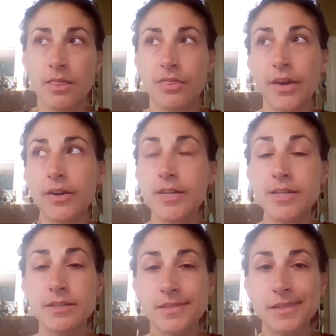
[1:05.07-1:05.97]
There
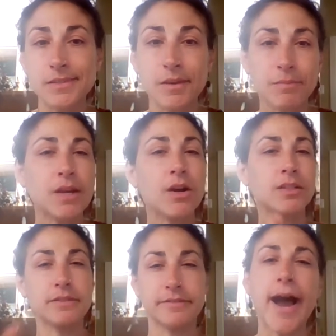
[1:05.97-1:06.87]
is something
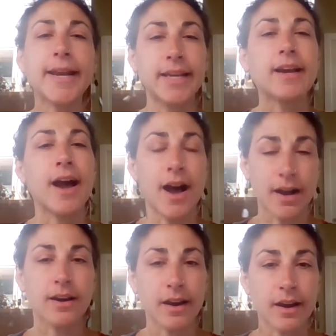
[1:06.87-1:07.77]
called divide and
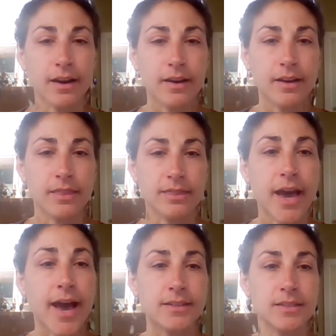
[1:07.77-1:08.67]
conquer
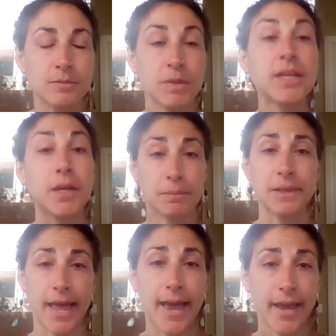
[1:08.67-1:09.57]
that's been at
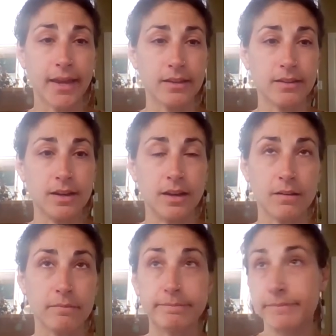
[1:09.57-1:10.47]
play
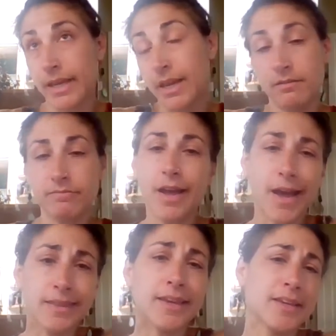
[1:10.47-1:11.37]
in,
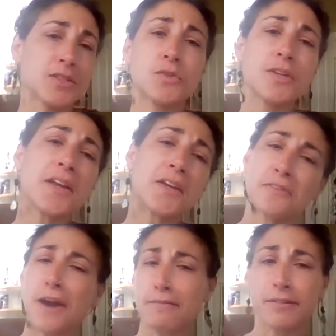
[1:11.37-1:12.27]
I think, history, like
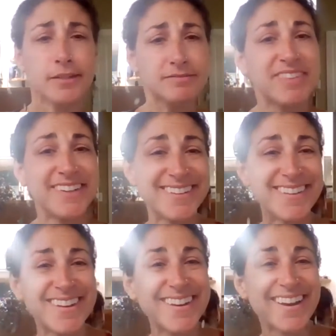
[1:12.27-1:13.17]
forever,
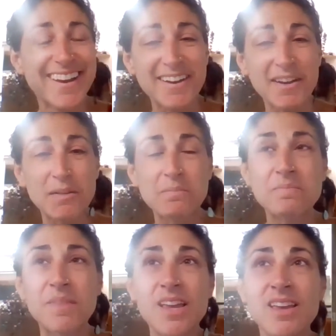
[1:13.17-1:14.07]

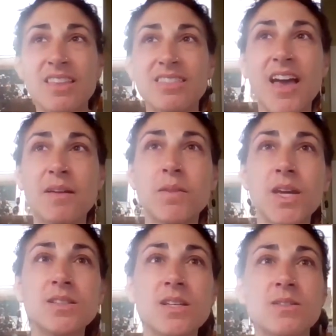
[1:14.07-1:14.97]
that
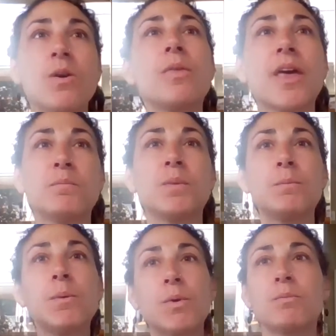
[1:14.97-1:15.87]
makes it so that
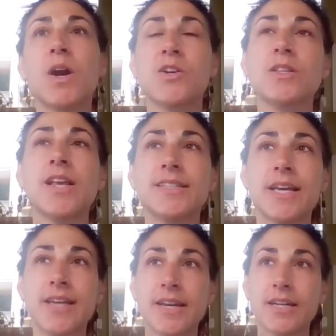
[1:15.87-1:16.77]
people with marginalized
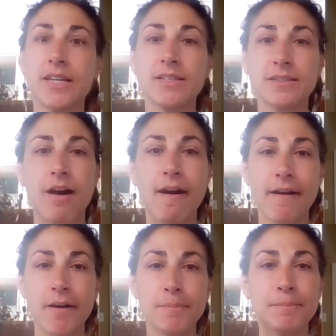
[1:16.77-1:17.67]
identities
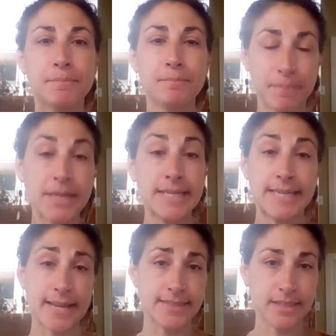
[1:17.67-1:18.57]
are pinned
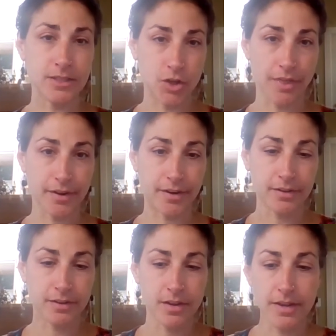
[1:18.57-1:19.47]
against each other.